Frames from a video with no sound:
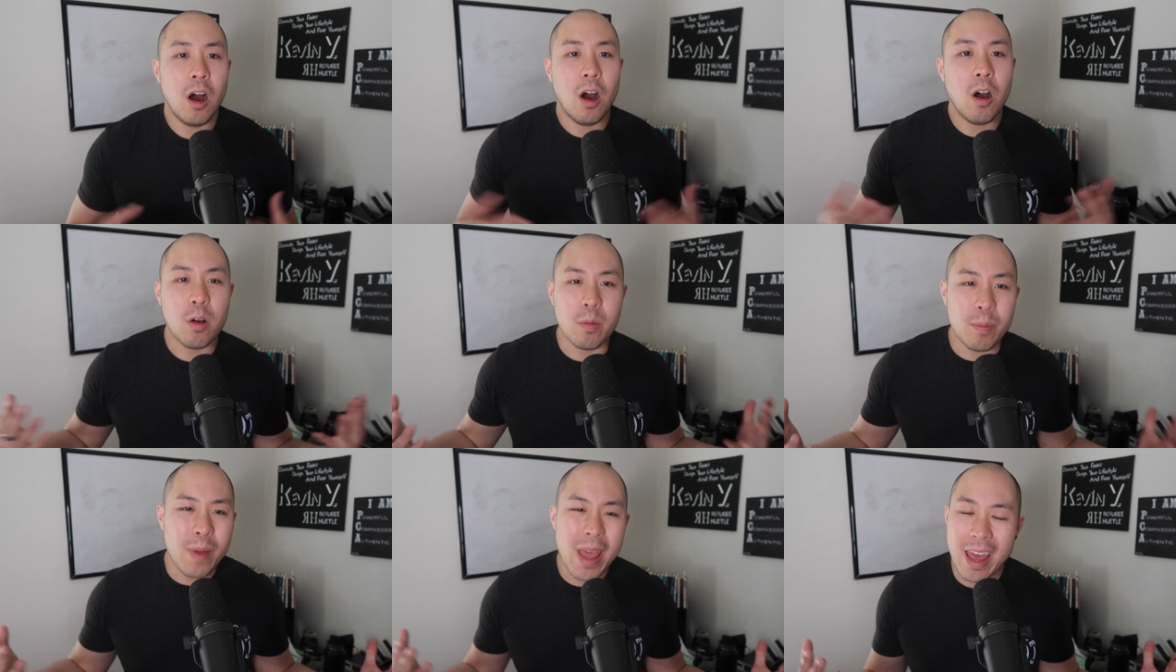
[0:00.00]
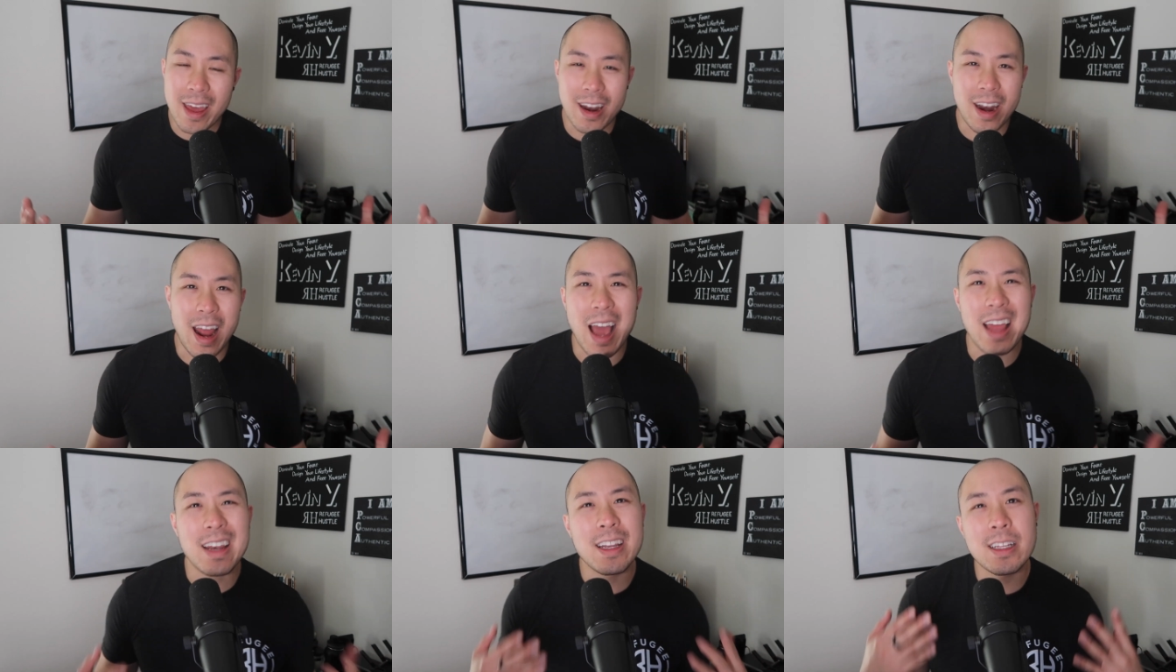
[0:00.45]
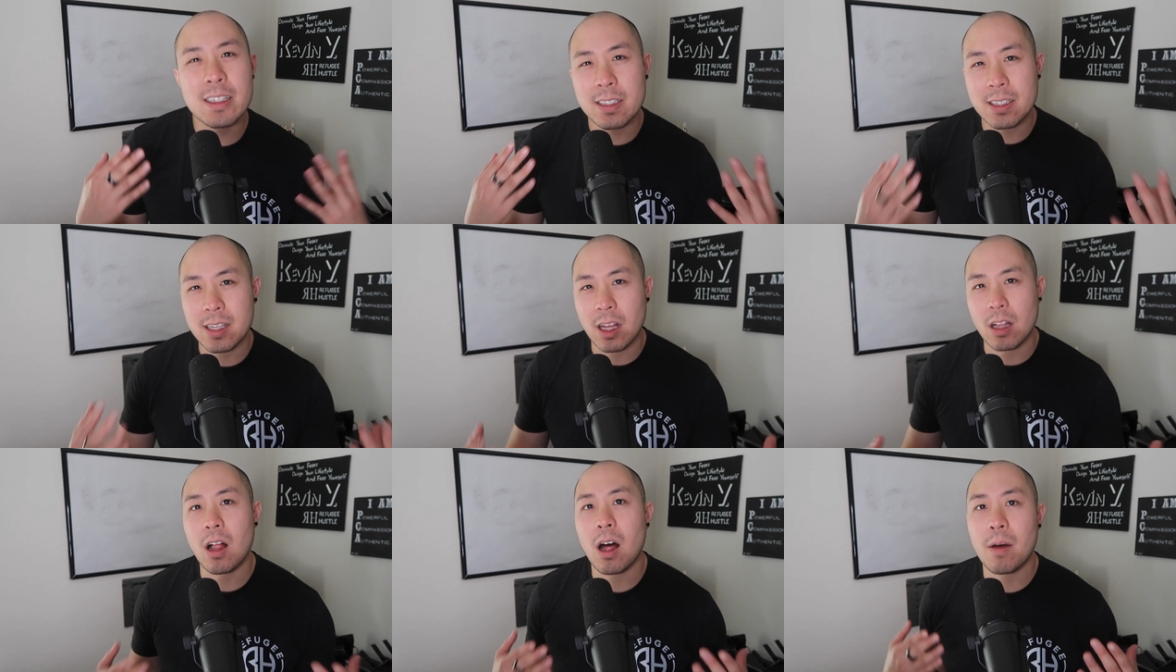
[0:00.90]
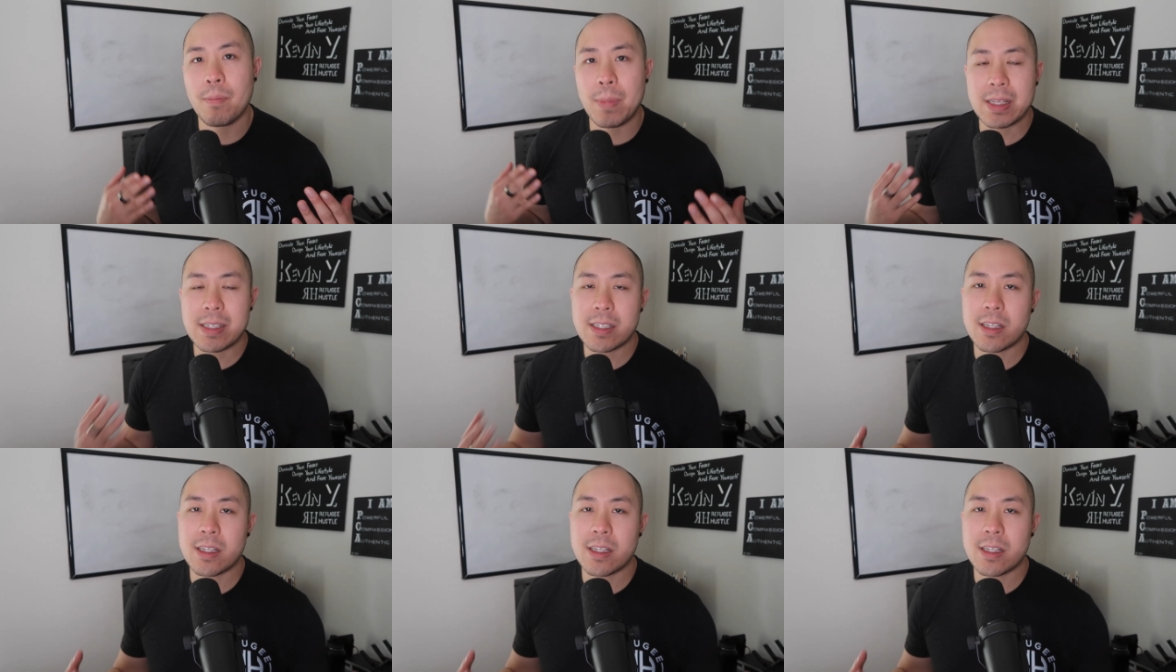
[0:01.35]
oh man, I need to sell all my